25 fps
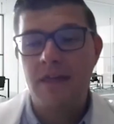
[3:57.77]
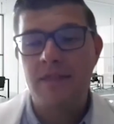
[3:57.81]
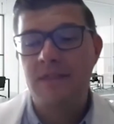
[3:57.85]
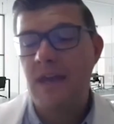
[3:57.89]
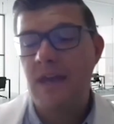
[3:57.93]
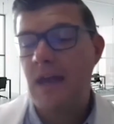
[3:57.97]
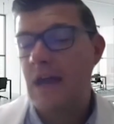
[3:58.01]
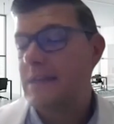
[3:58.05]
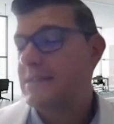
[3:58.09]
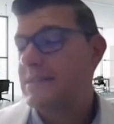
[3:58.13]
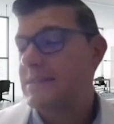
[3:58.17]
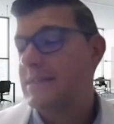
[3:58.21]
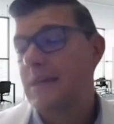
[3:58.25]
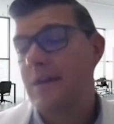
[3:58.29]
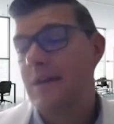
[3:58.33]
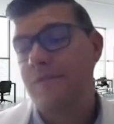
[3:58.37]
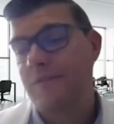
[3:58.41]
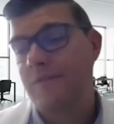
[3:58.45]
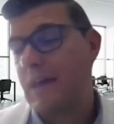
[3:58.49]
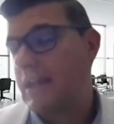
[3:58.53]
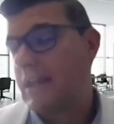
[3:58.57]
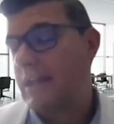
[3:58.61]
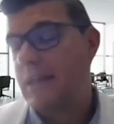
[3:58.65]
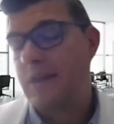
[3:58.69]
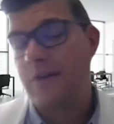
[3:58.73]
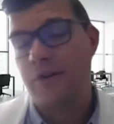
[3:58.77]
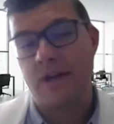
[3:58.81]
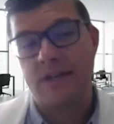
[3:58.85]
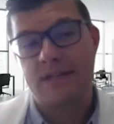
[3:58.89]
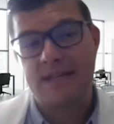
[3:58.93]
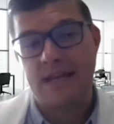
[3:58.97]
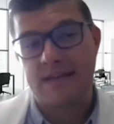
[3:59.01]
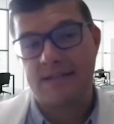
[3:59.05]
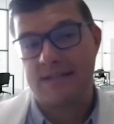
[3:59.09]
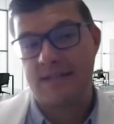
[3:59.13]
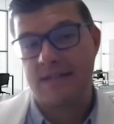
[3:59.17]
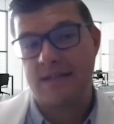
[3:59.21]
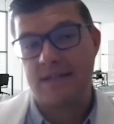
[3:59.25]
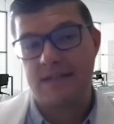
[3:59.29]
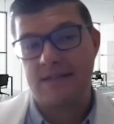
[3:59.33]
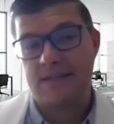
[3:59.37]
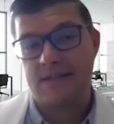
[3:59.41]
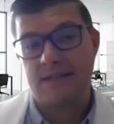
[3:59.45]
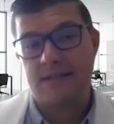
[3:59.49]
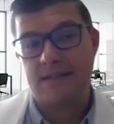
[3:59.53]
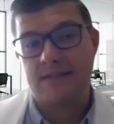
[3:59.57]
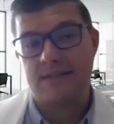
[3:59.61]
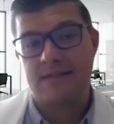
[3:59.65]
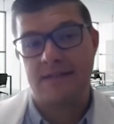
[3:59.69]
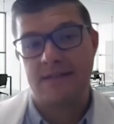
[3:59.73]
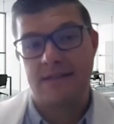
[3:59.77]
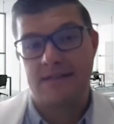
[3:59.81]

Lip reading: The idea of getting hearing tested is